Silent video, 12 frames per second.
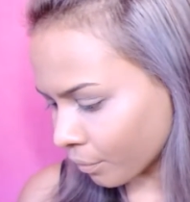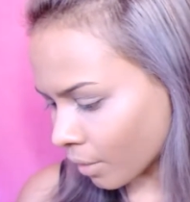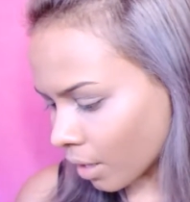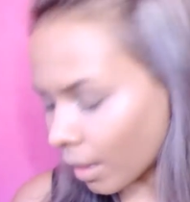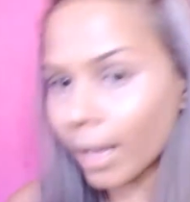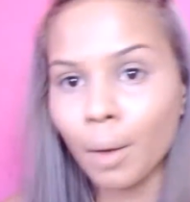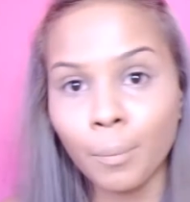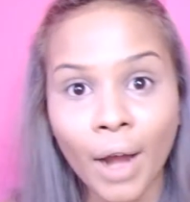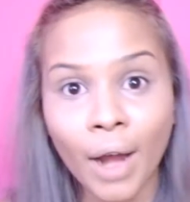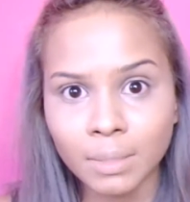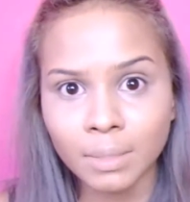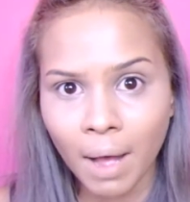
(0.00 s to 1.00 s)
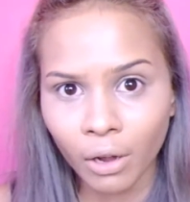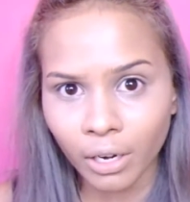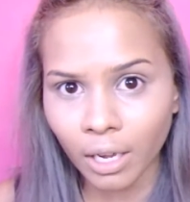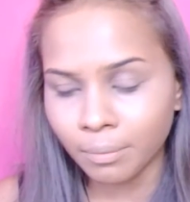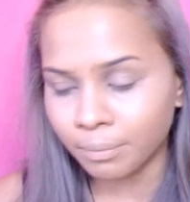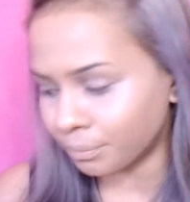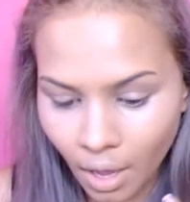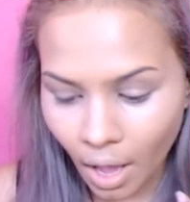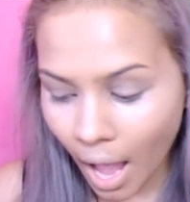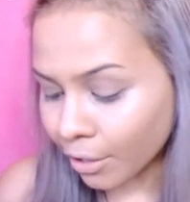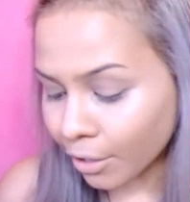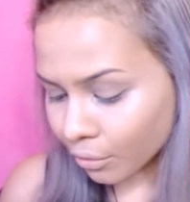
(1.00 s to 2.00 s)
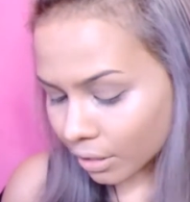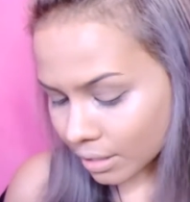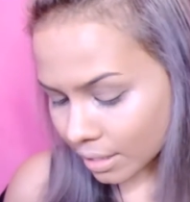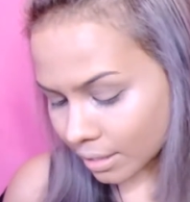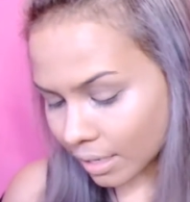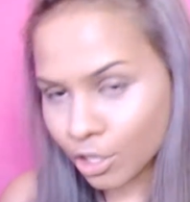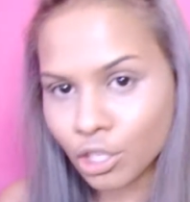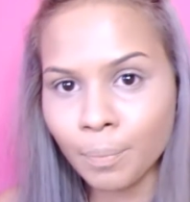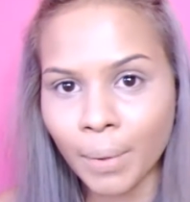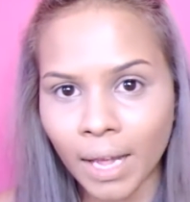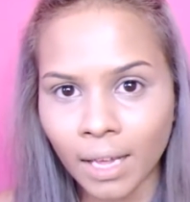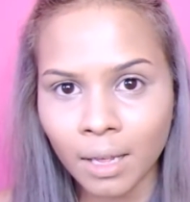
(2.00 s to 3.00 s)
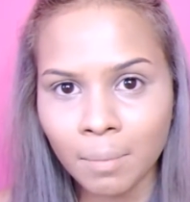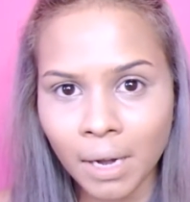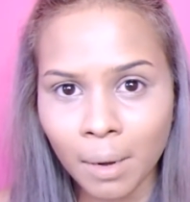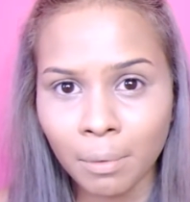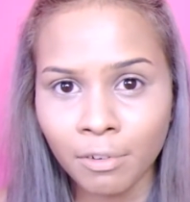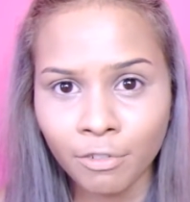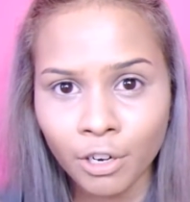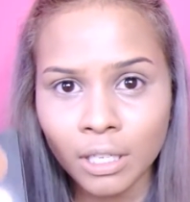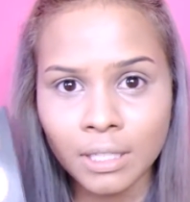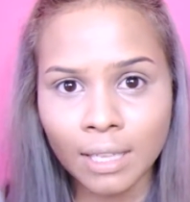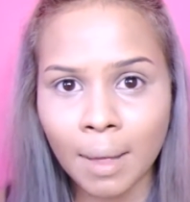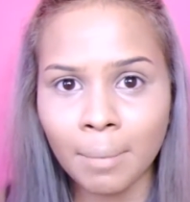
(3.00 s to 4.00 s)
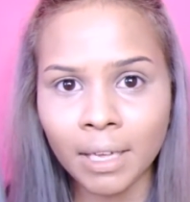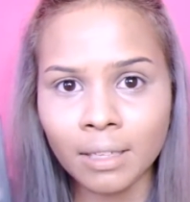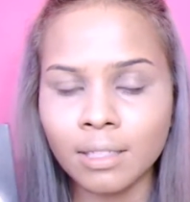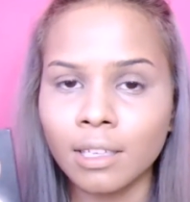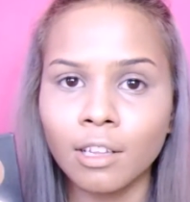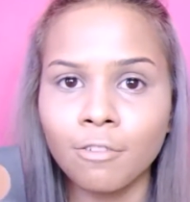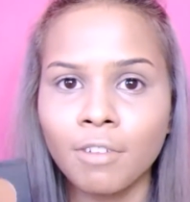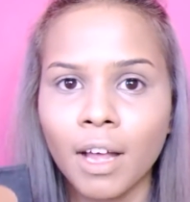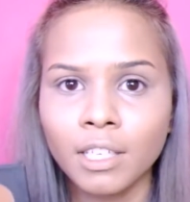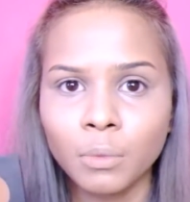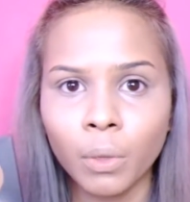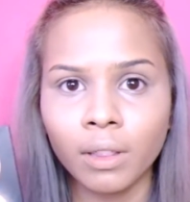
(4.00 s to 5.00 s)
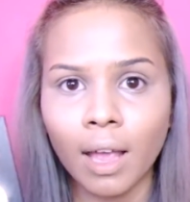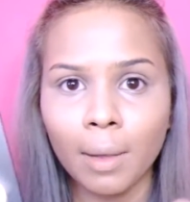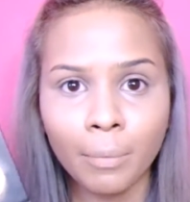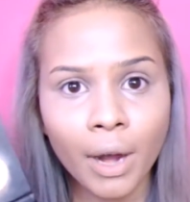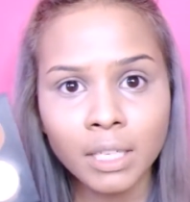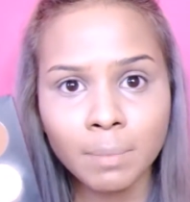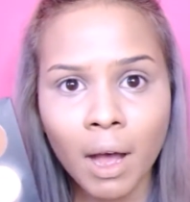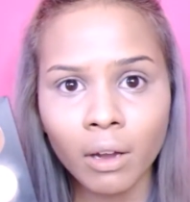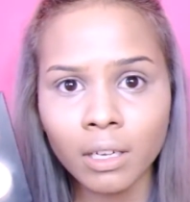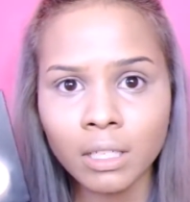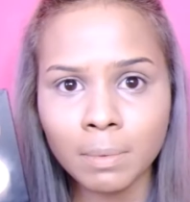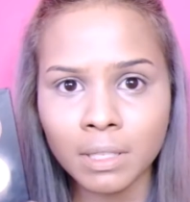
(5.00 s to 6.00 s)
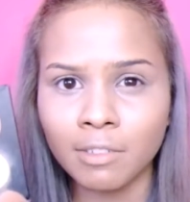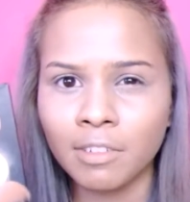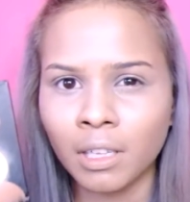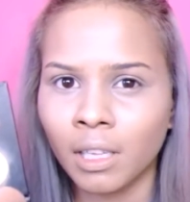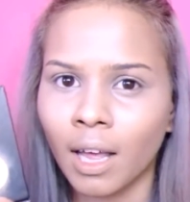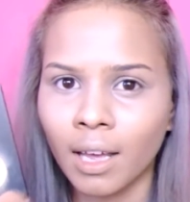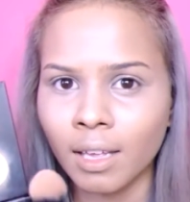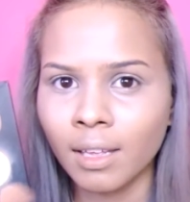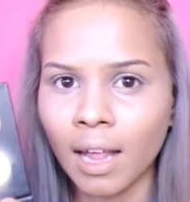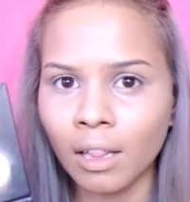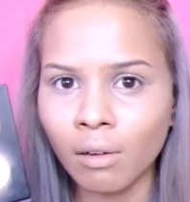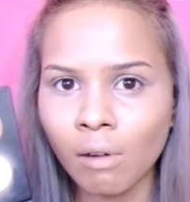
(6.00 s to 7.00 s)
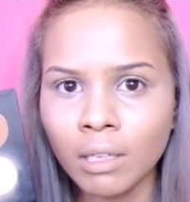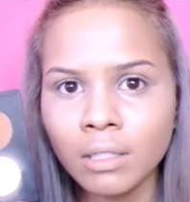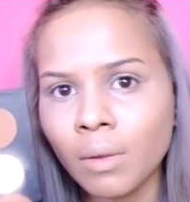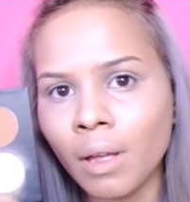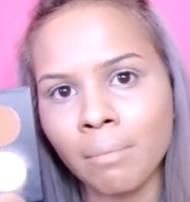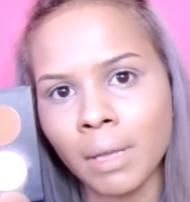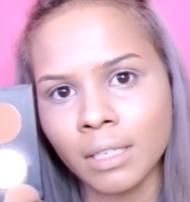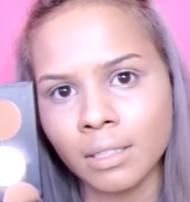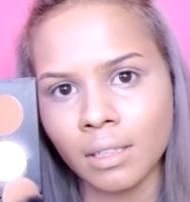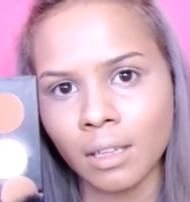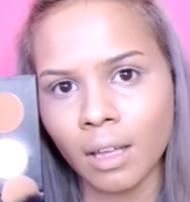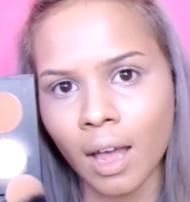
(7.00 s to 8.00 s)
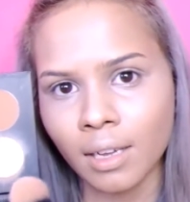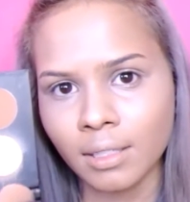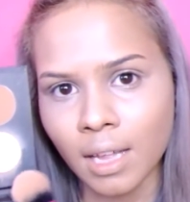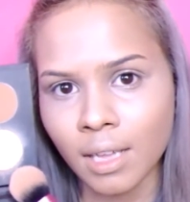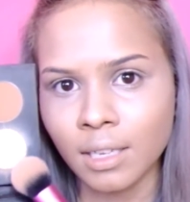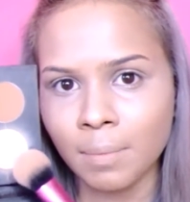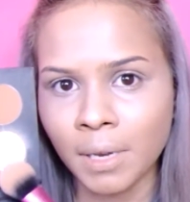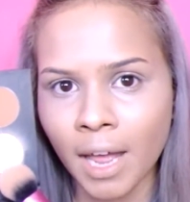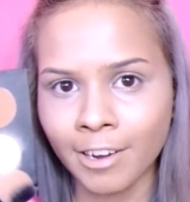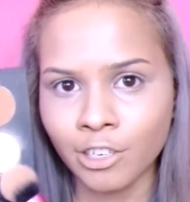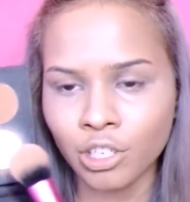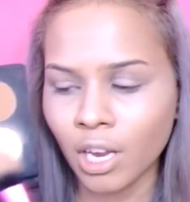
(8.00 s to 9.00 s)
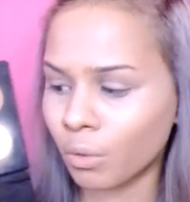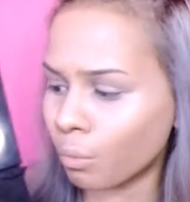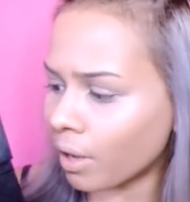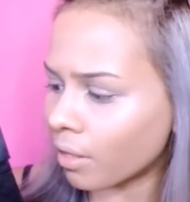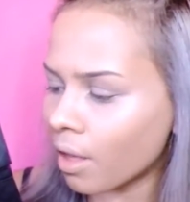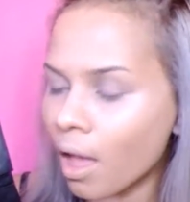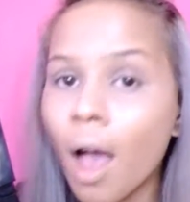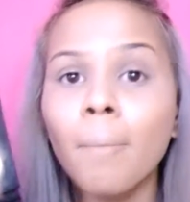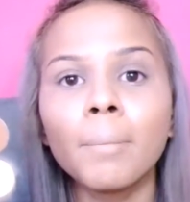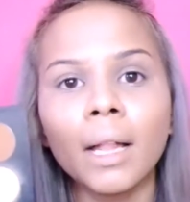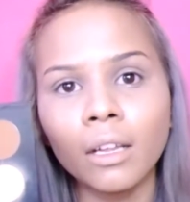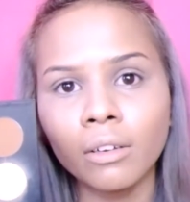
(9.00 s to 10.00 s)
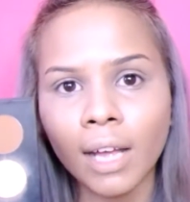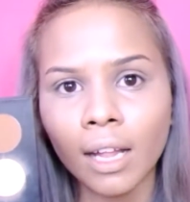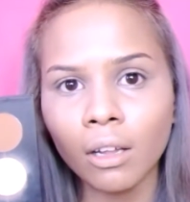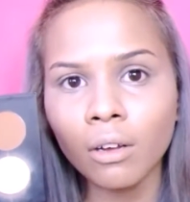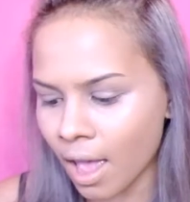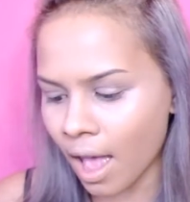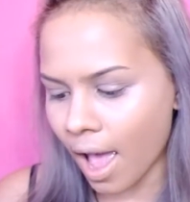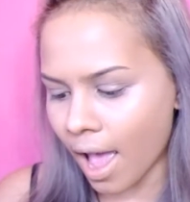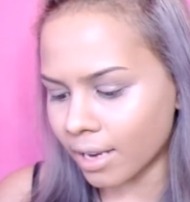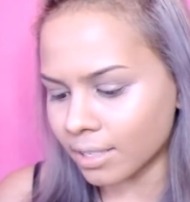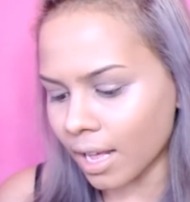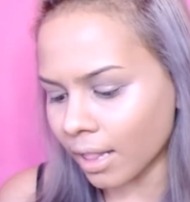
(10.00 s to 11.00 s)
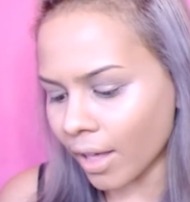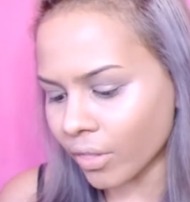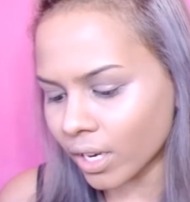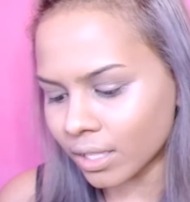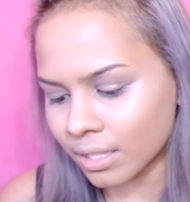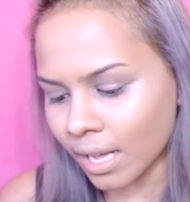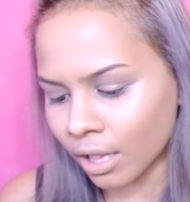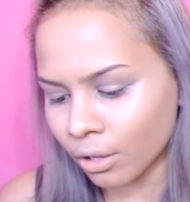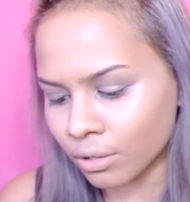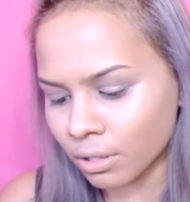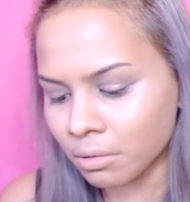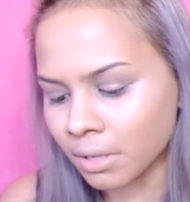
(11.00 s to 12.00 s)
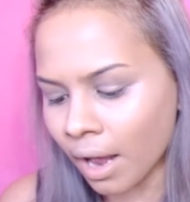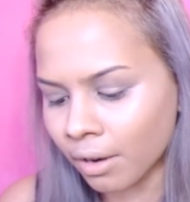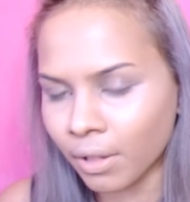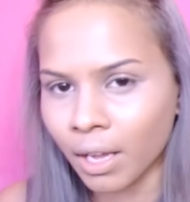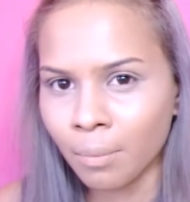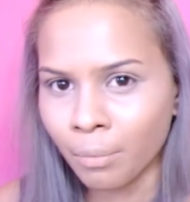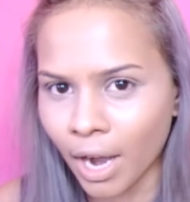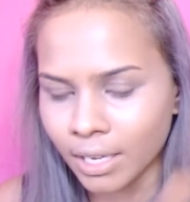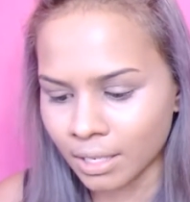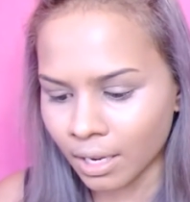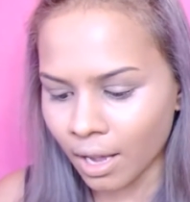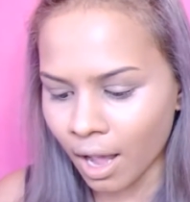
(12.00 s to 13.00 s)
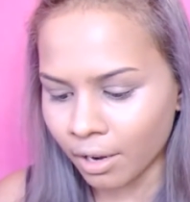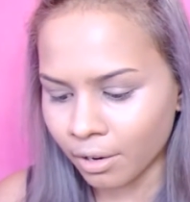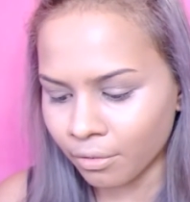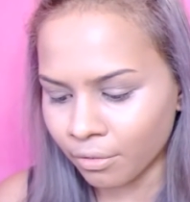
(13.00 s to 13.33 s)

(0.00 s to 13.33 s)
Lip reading: like a pressed powder. I know this isn't actually baking, but I prefer to set my concealer first with a pressed powder, specifically like a yellow one. So I mix the Anastasia banana shade with Mellow yellow, and I like that it's yellow, so it's kind of like a brightening kind of